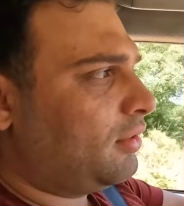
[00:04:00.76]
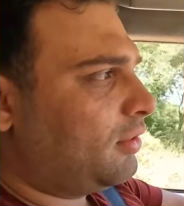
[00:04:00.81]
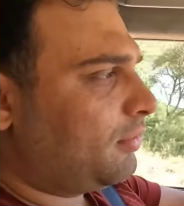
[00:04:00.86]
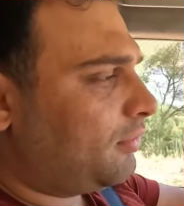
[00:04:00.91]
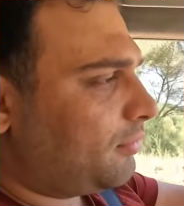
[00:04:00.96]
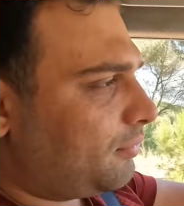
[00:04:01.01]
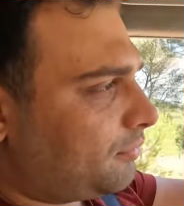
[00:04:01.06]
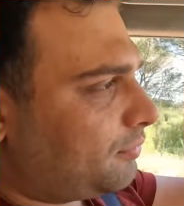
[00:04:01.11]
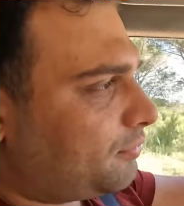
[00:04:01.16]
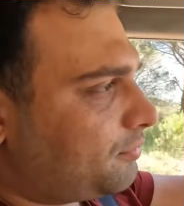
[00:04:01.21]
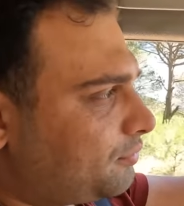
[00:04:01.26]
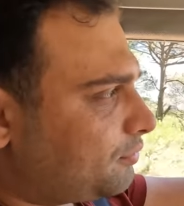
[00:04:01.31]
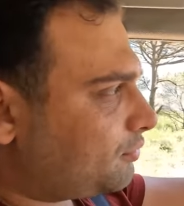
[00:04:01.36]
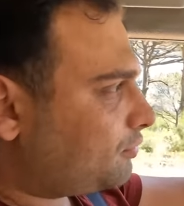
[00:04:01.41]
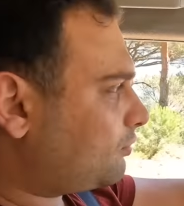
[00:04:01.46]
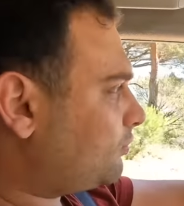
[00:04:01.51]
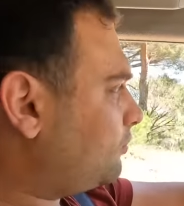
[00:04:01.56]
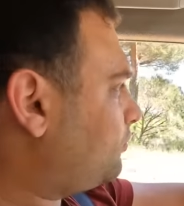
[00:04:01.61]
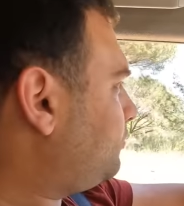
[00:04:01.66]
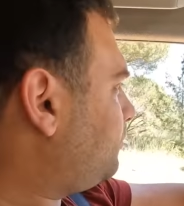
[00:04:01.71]
Oh, ah, okay. So
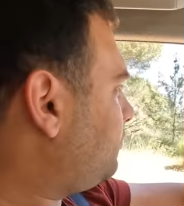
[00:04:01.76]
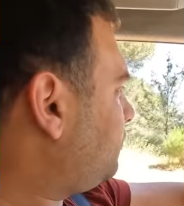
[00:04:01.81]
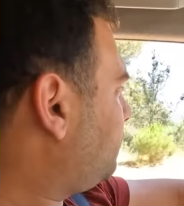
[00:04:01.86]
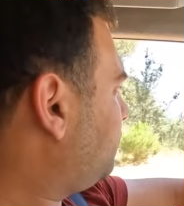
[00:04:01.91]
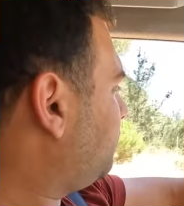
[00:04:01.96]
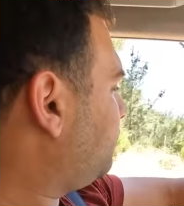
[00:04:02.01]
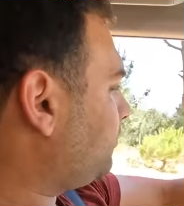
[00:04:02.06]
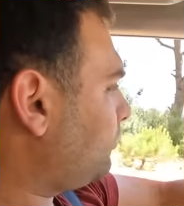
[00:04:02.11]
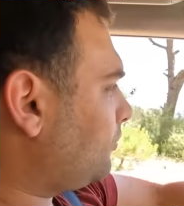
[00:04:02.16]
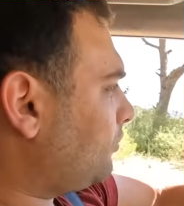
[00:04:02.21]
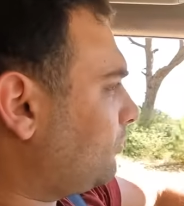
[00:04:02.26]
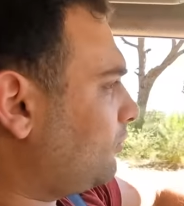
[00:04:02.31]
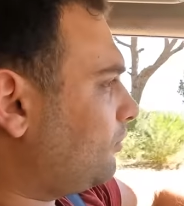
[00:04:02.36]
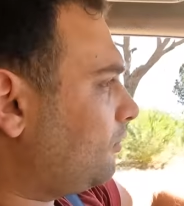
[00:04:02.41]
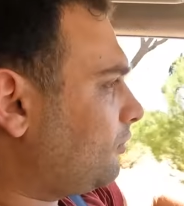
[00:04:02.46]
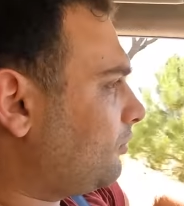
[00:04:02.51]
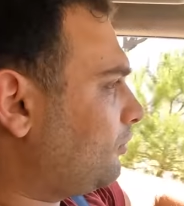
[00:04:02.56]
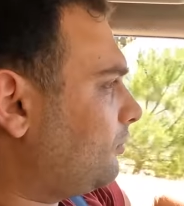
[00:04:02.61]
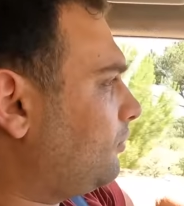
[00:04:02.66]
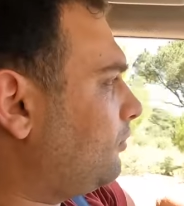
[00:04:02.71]
we're not that far from the
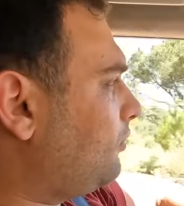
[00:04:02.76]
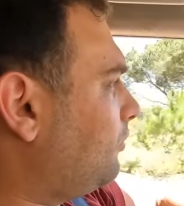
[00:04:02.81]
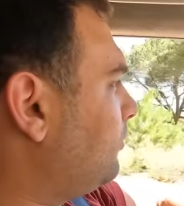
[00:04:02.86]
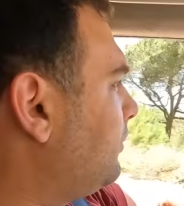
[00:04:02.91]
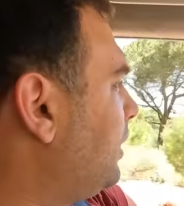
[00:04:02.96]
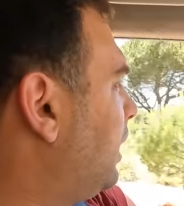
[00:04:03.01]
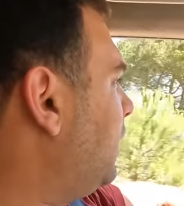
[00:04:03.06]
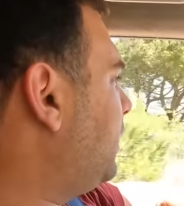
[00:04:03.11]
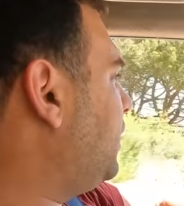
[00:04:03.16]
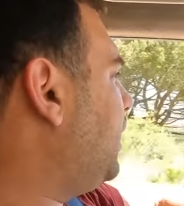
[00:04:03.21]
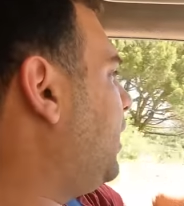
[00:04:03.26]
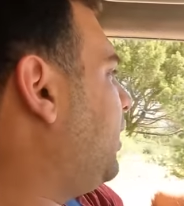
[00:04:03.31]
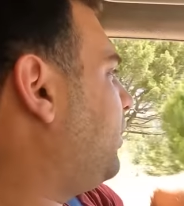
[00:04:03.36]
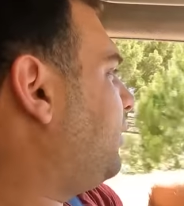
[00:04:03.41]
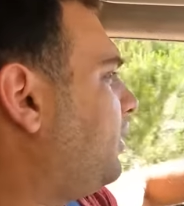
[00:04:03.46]
cedars then. Oh yeah,